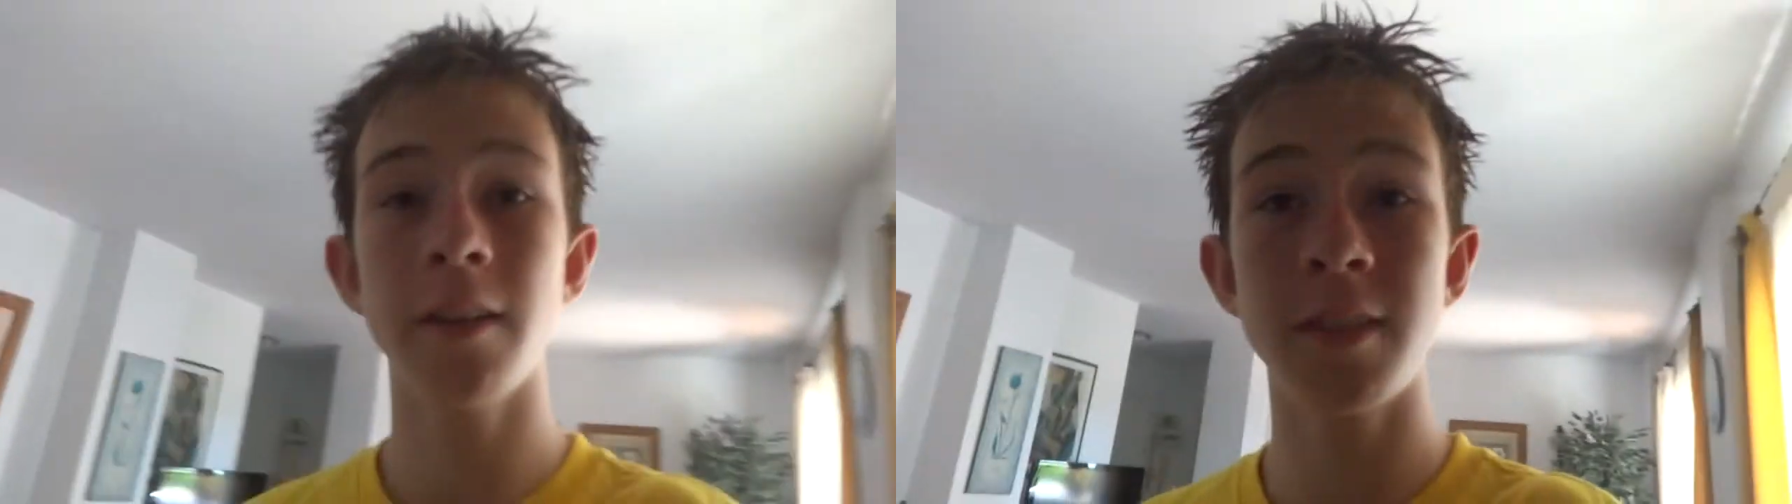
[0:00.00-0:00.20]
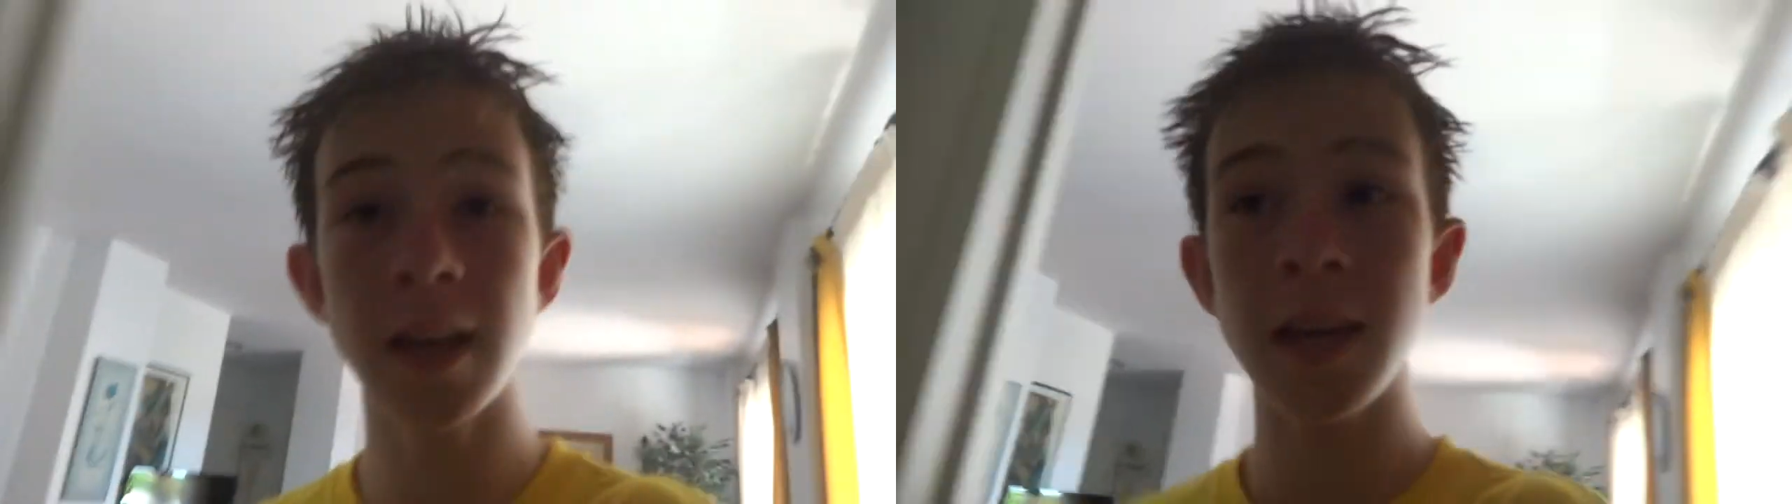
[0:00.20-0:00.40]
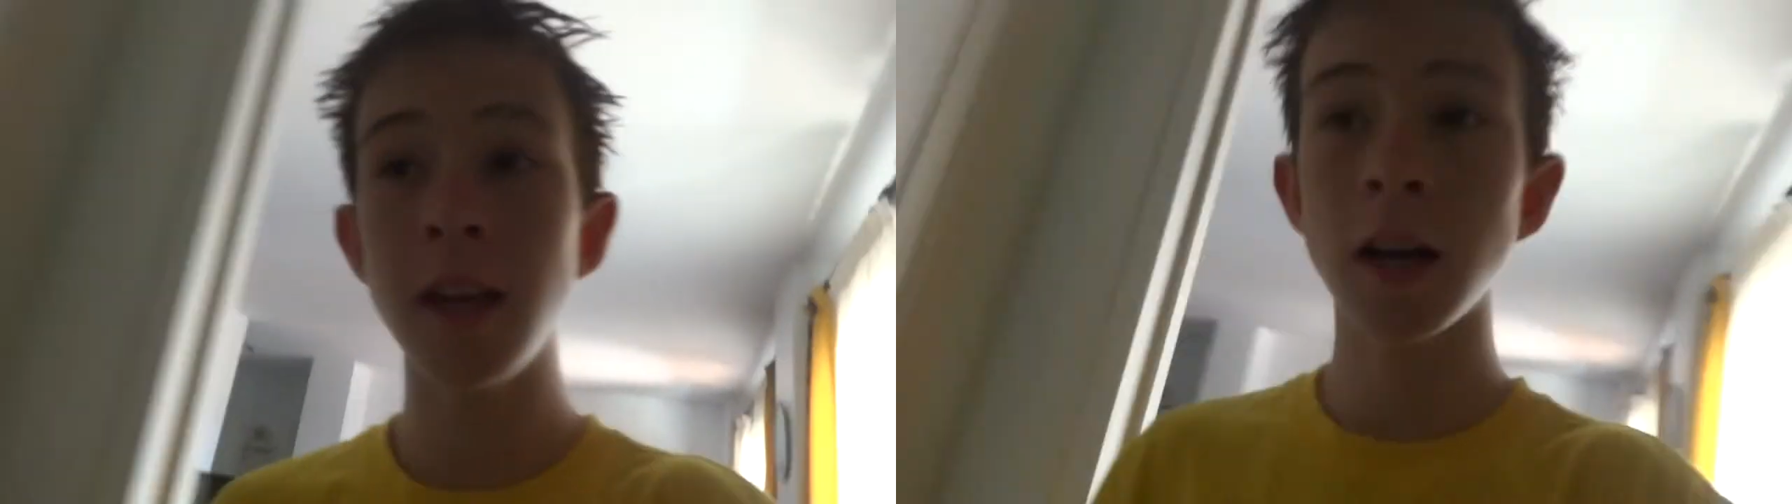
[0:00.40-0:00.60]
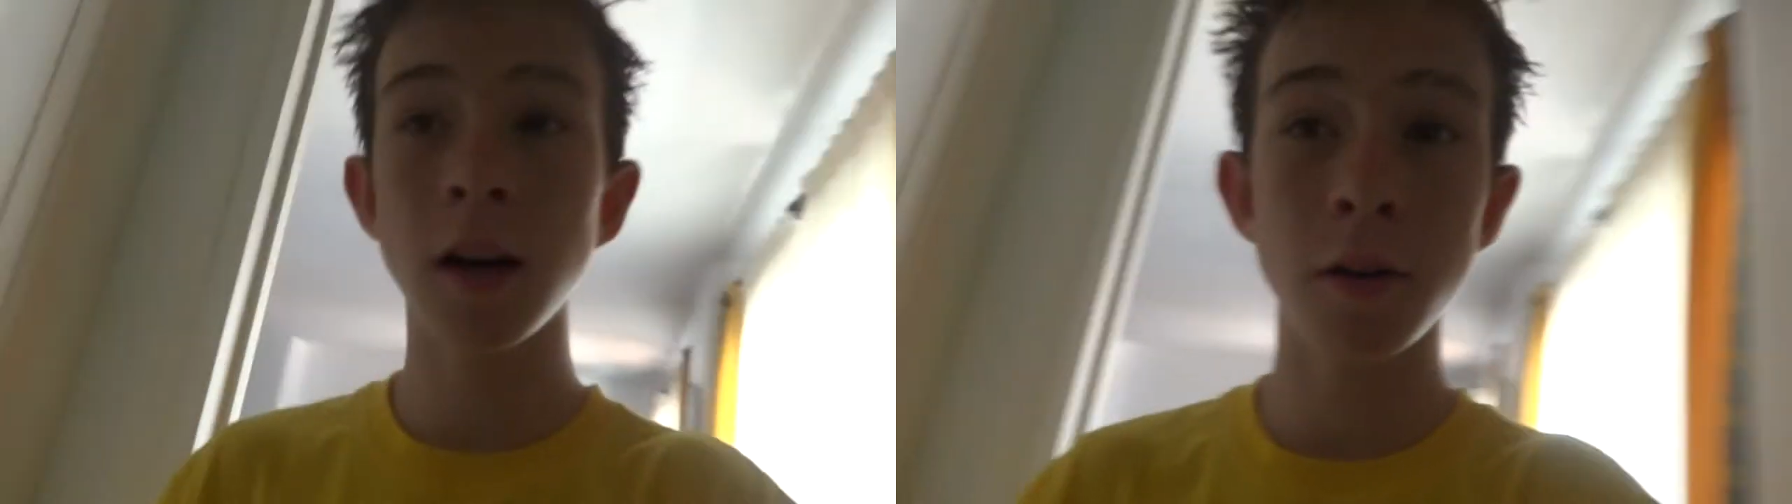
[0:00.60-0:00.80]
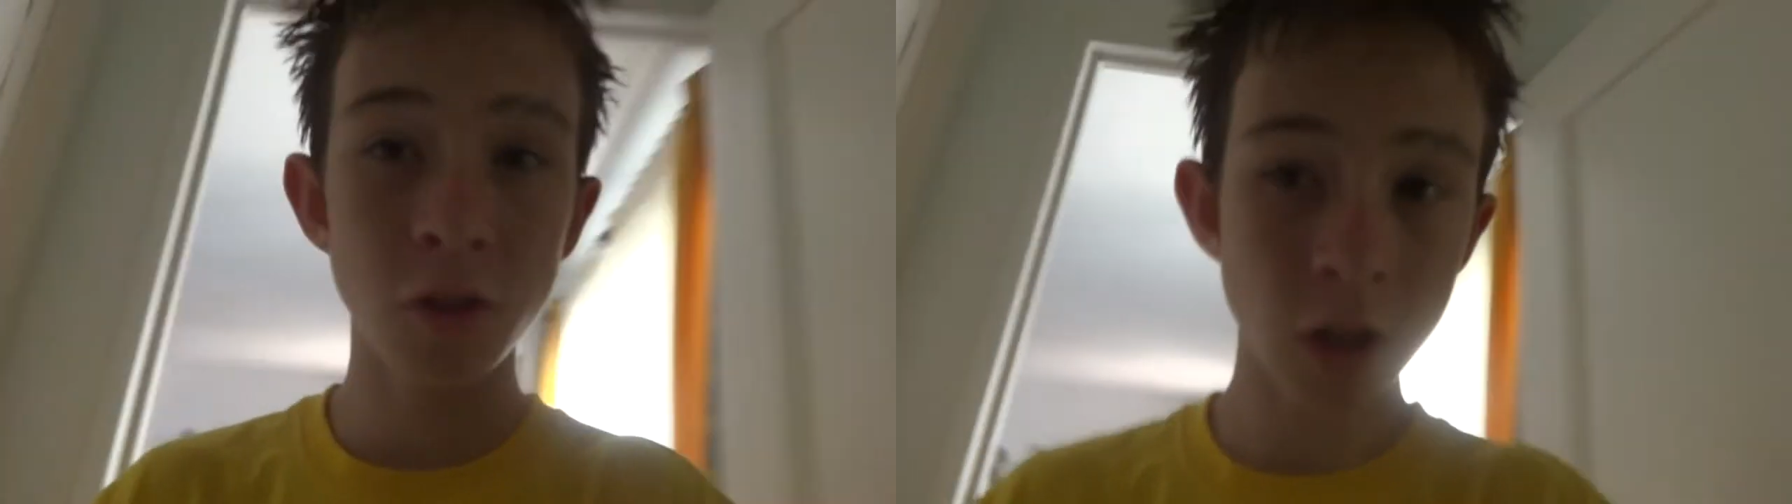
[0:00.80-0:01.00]
today
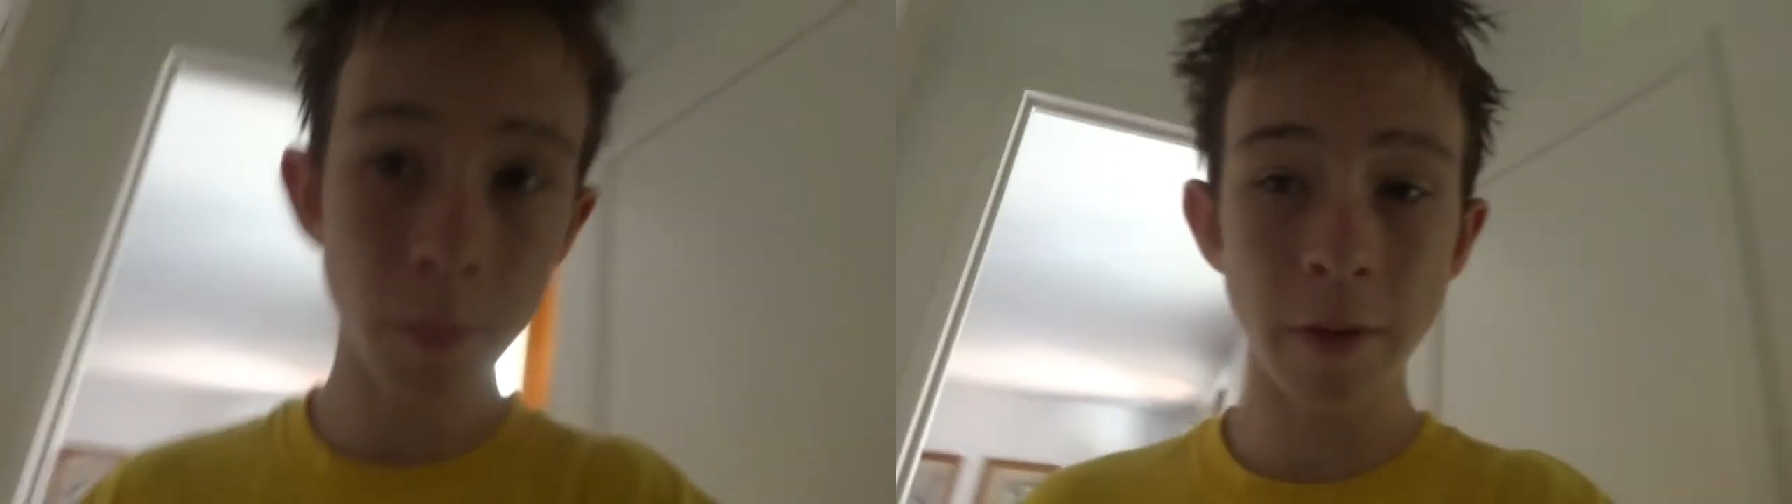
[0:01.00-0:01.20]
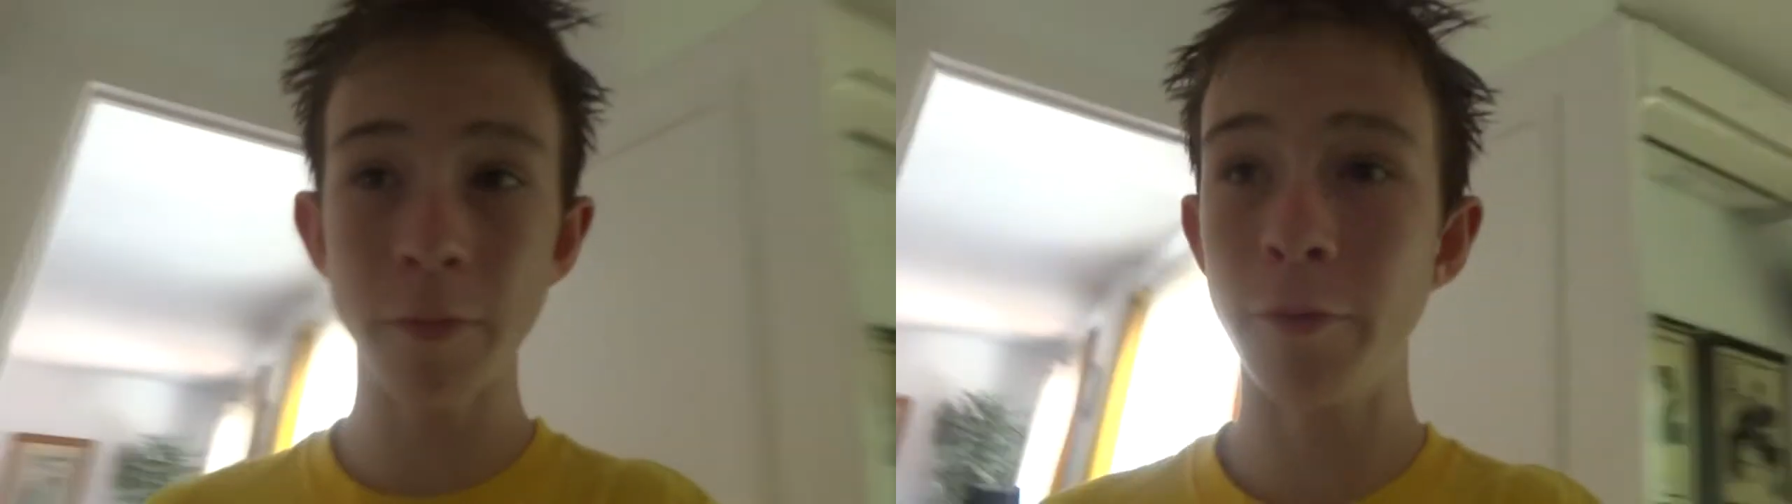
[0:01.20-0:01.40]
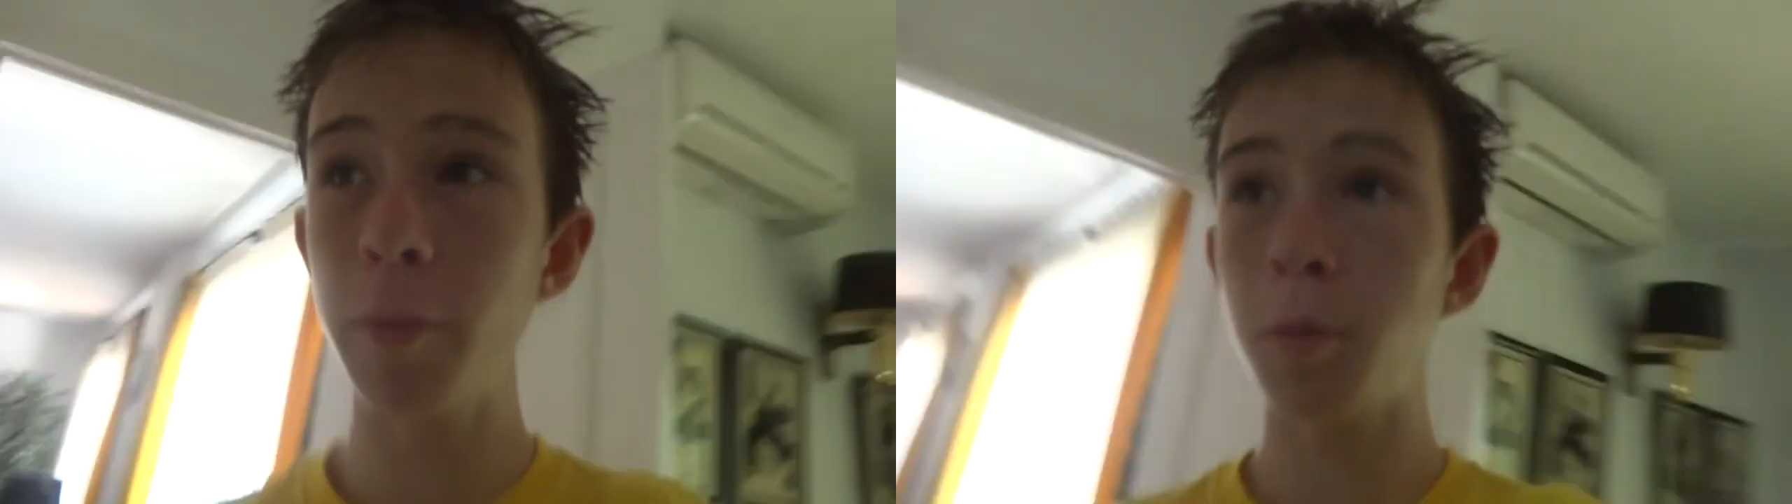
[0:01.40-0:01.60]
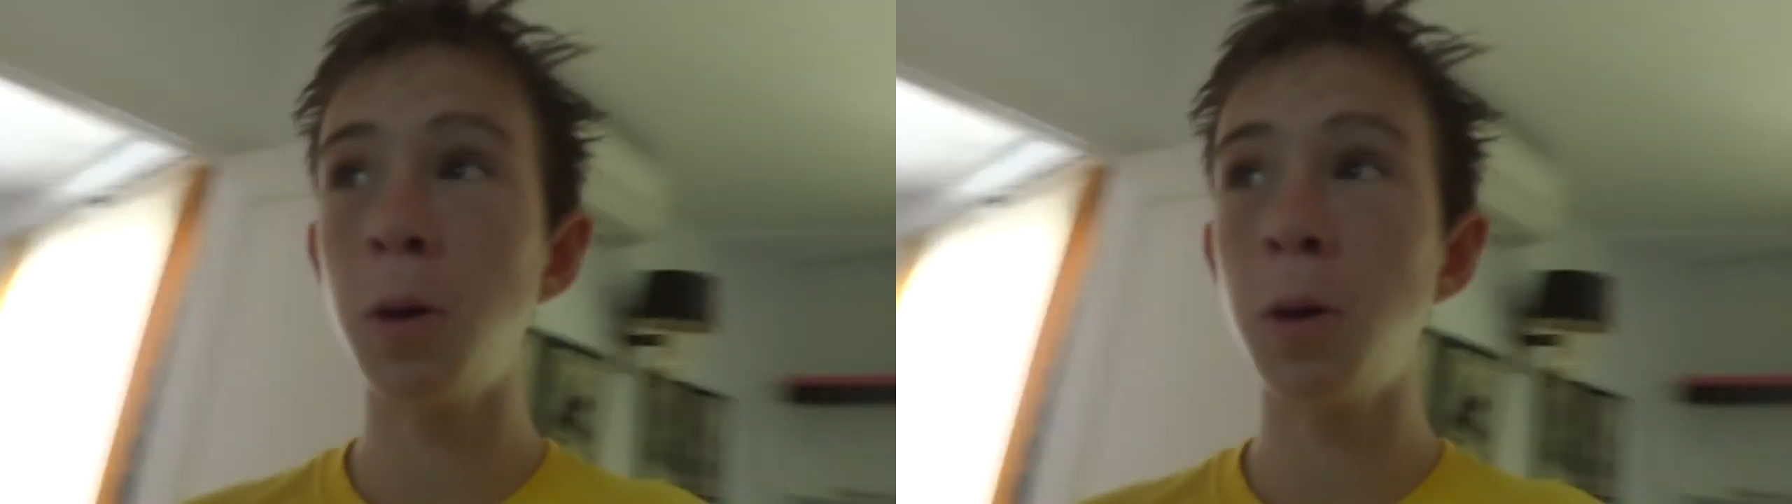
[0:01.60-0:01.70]
I just come back from football,